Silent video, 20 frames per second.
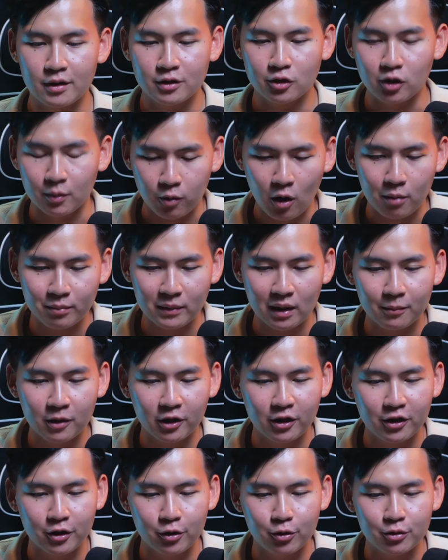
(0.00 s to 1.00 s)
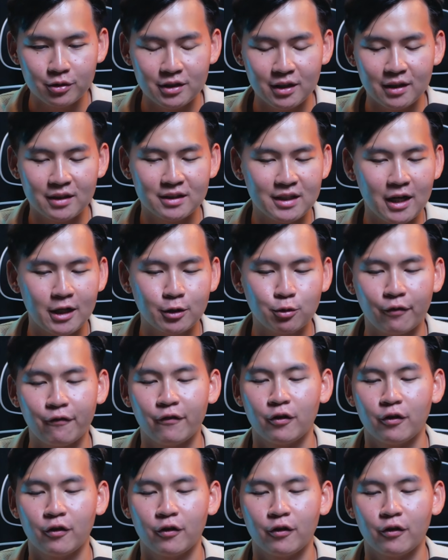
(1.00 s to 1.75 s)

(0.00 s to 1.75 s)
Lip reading: So the prompt I'm going to use starts with,